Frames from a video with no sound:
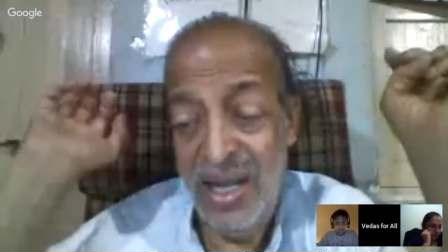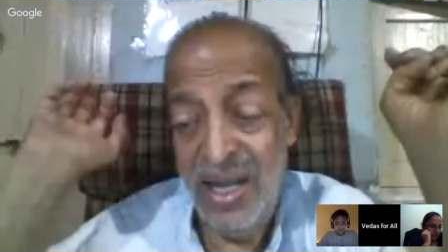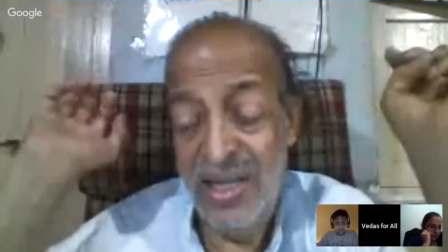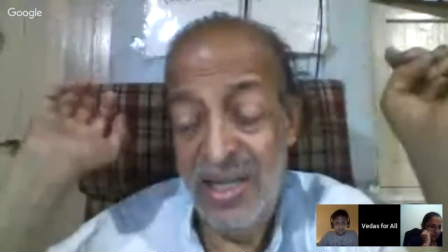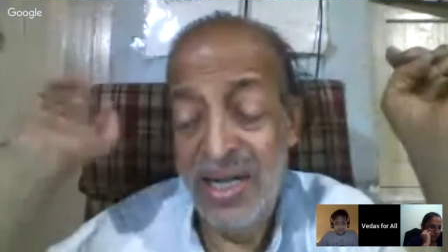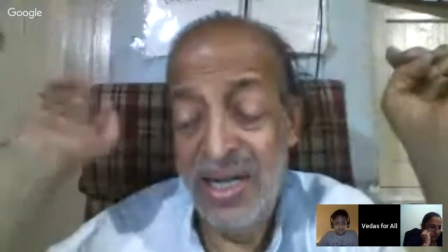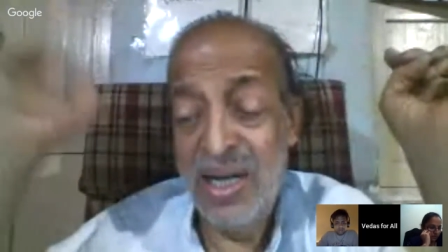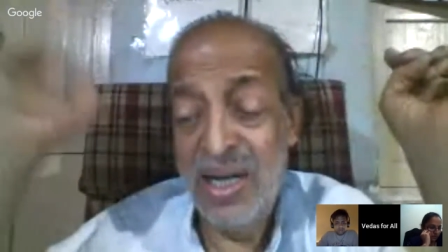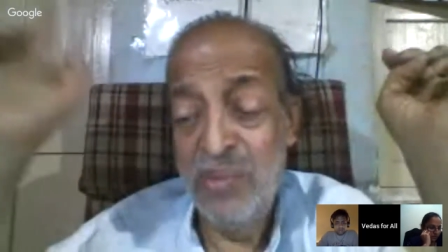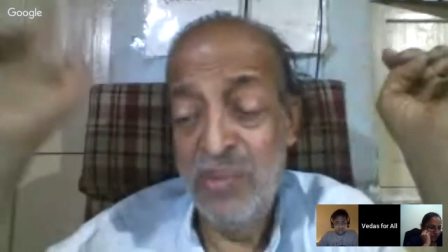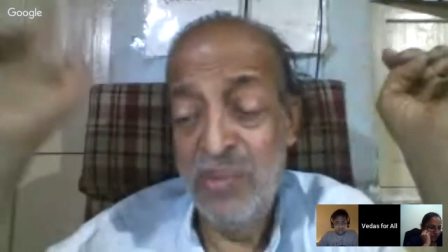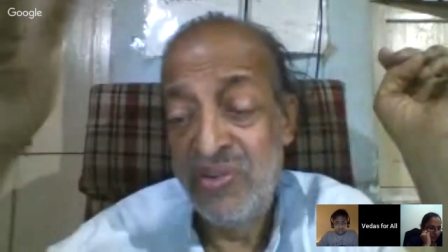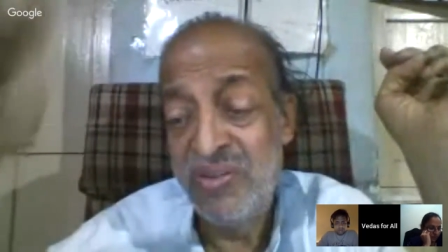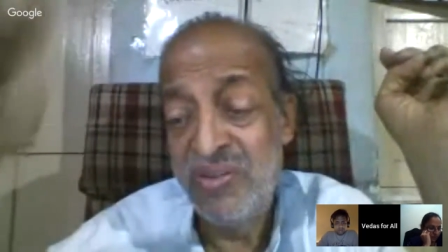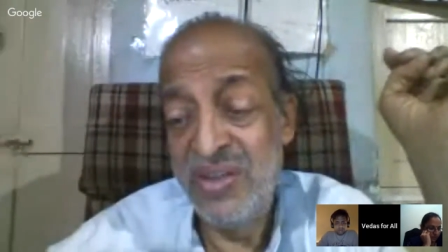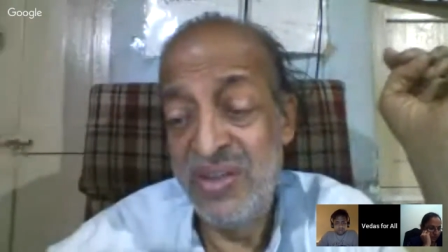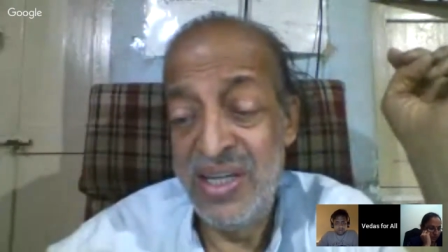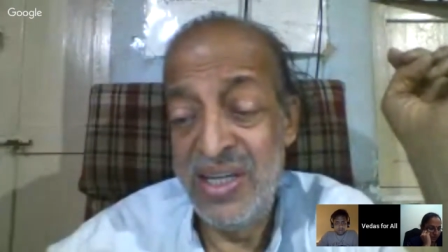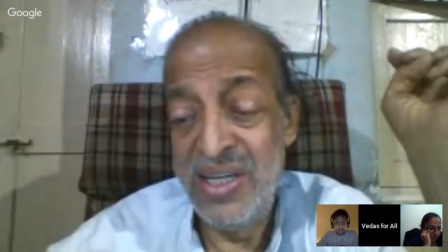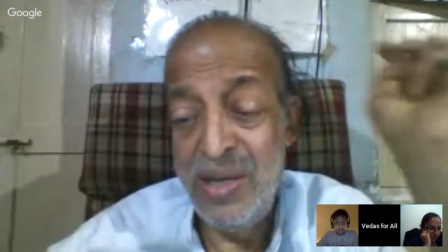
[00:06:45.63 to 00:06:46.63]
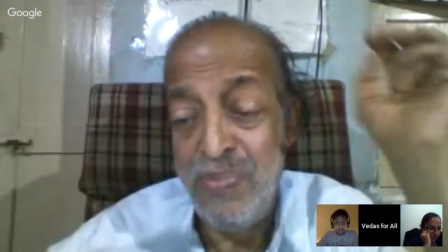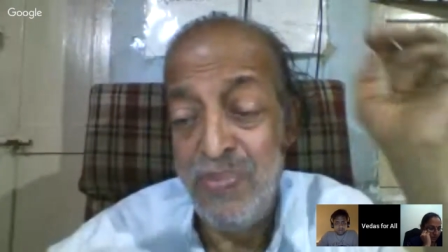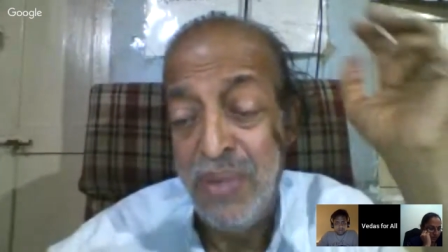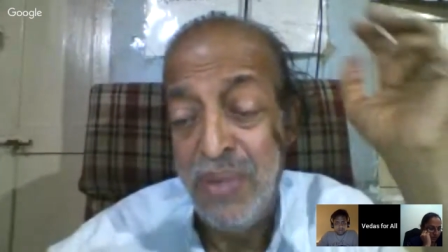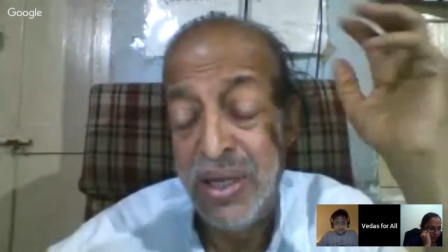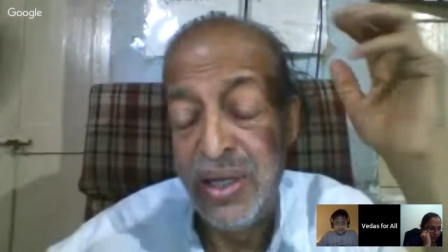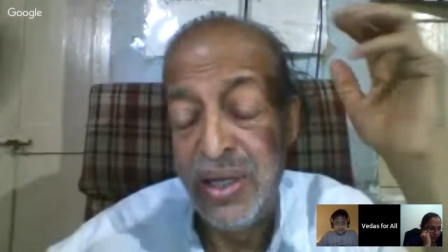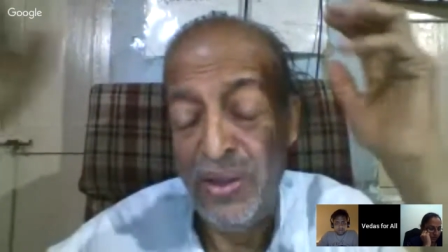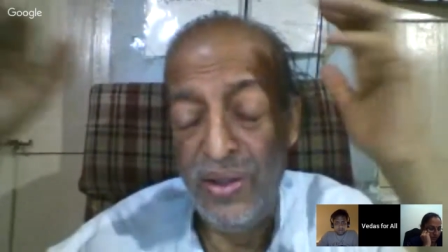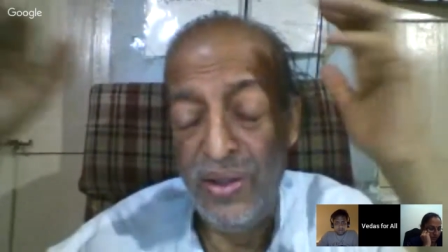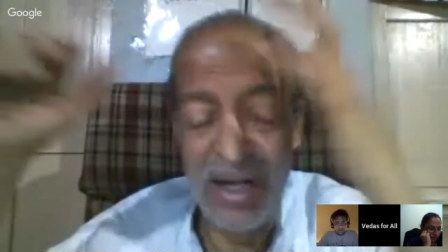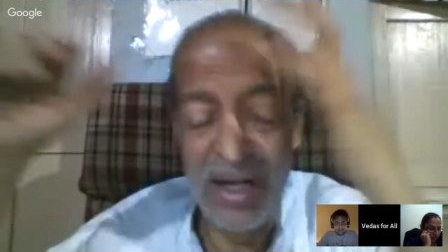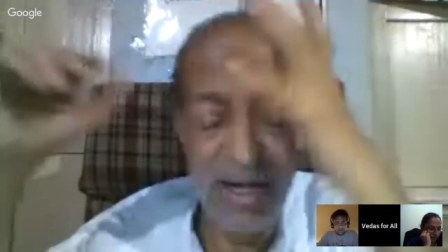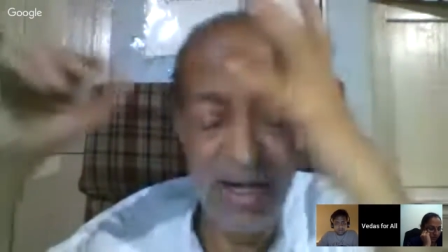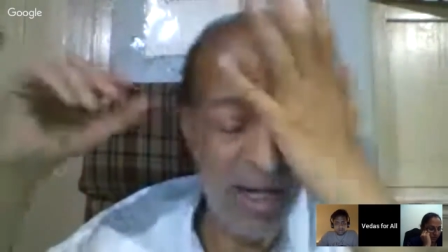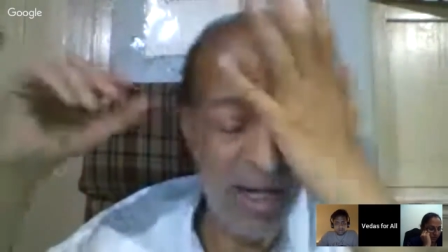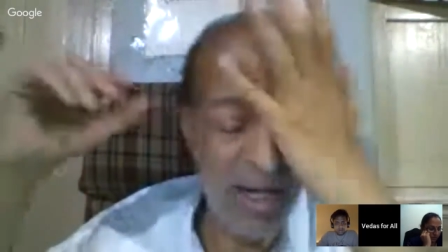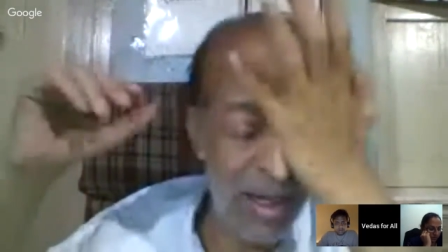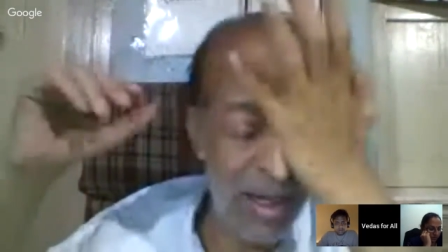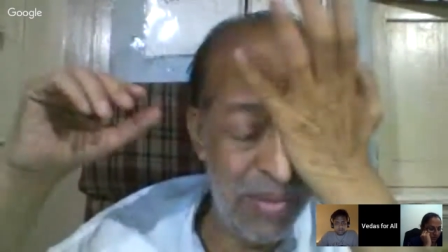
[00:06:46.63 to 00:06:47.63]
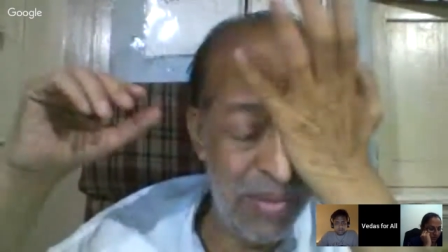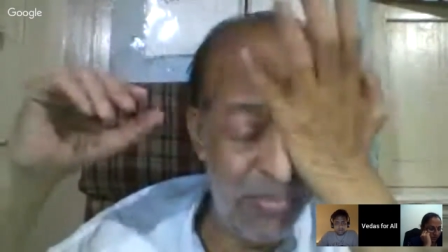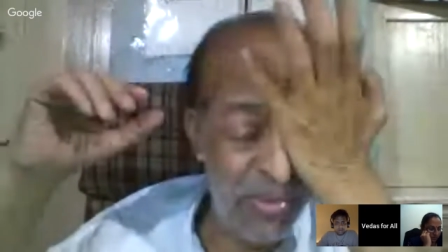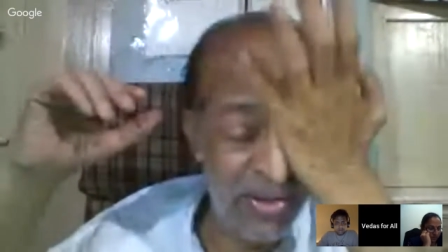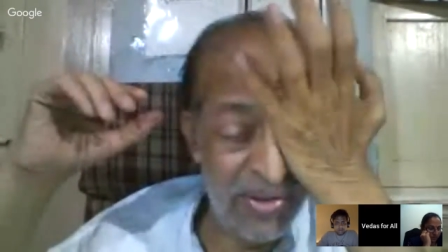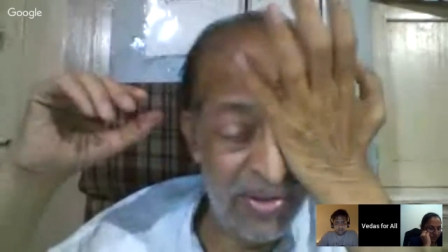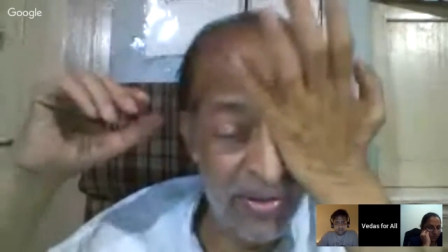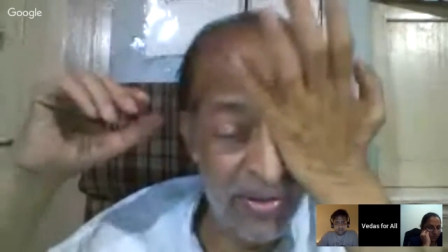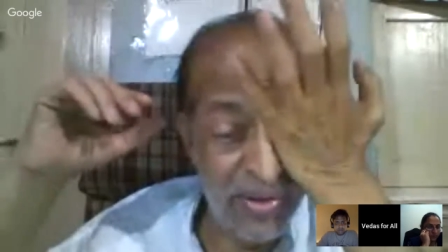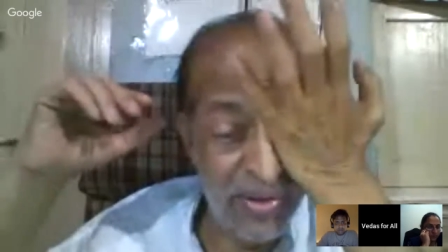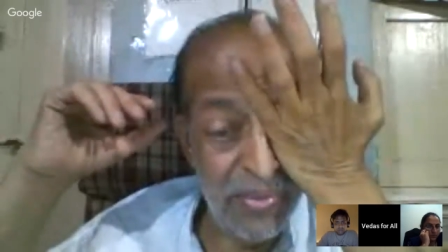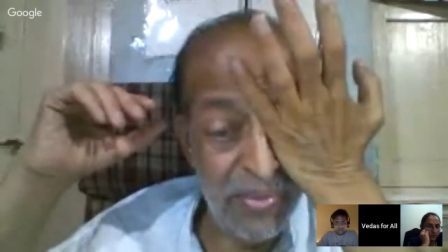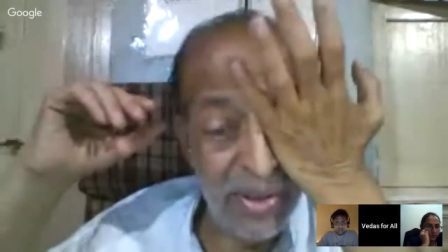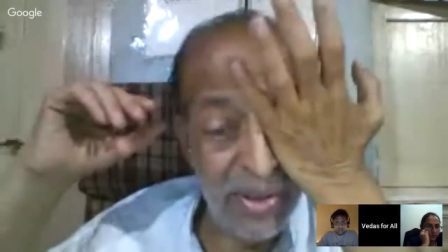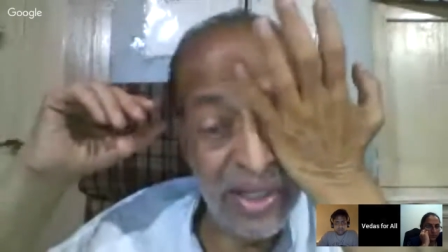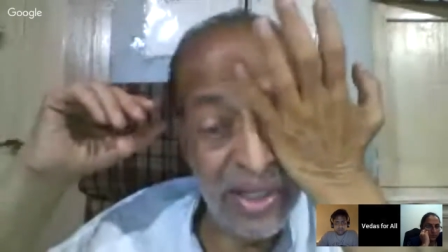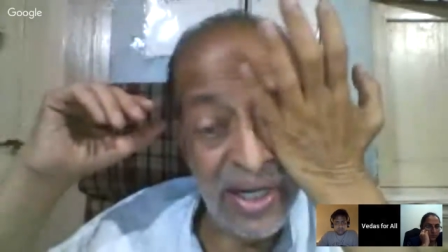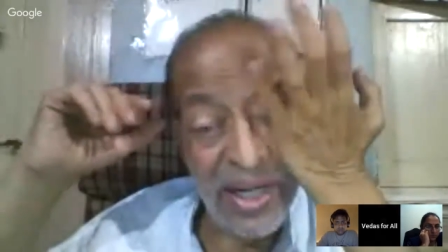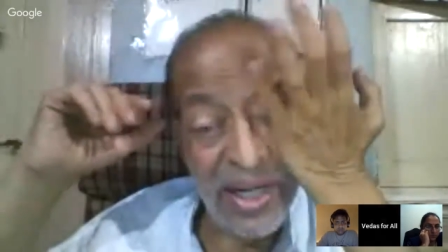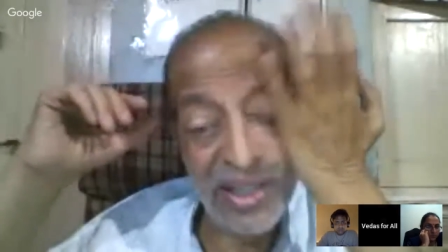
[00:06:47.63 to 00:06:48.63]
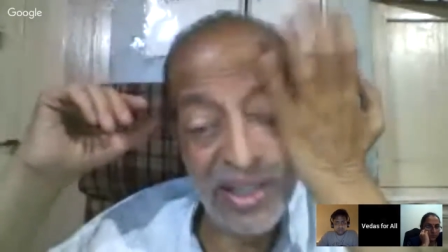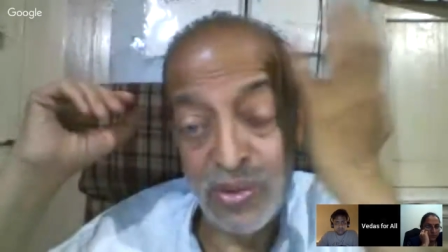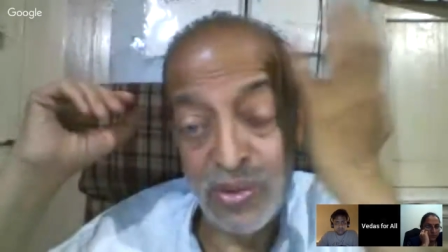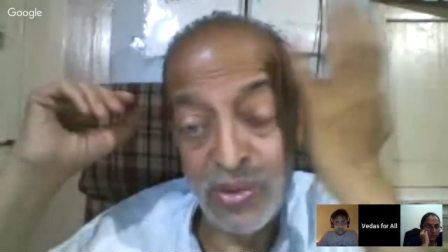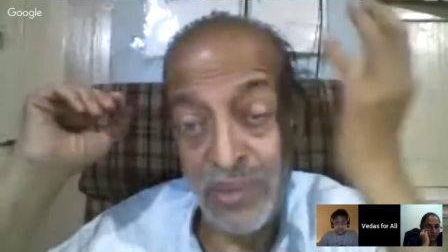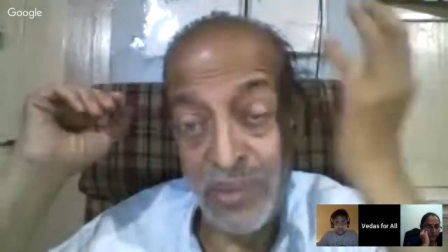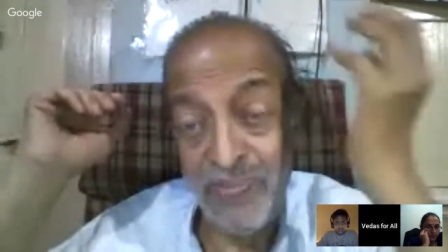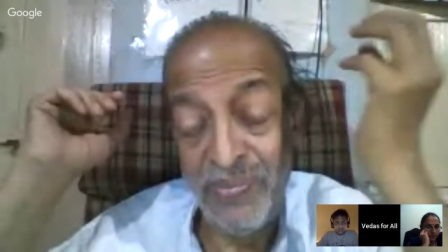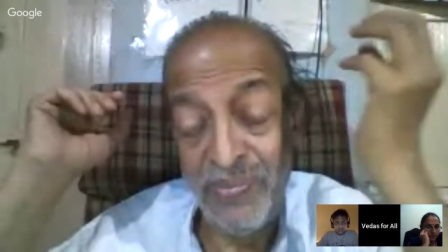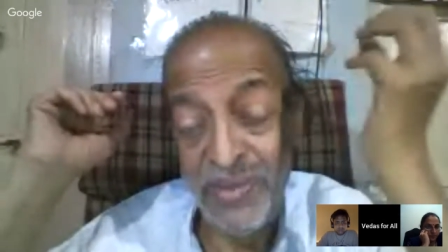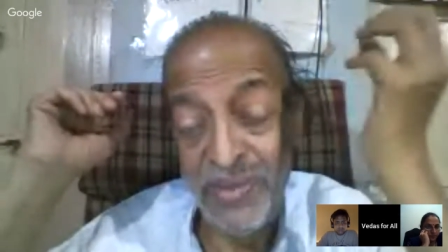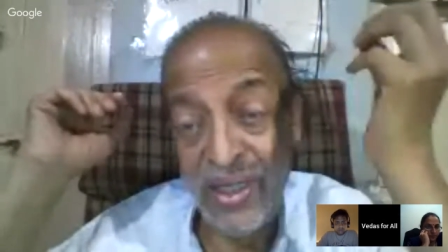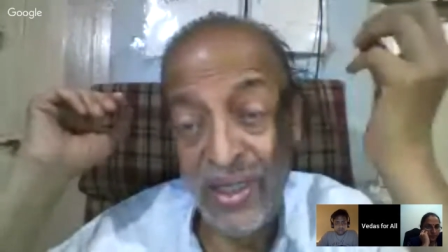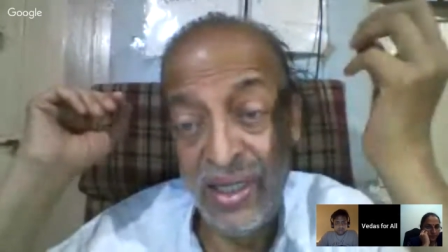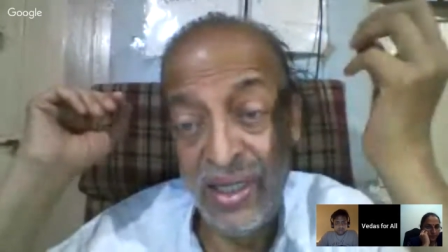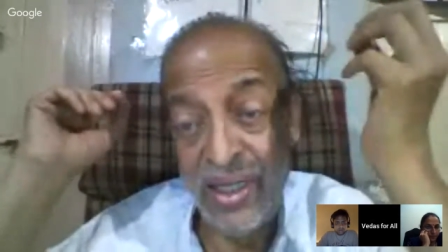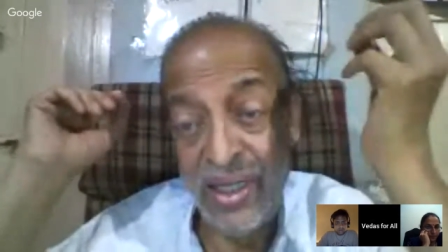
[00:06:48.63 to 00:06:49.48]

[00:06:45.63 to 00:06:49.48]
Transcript: Then comes the peculiar piece of the mantra, next one.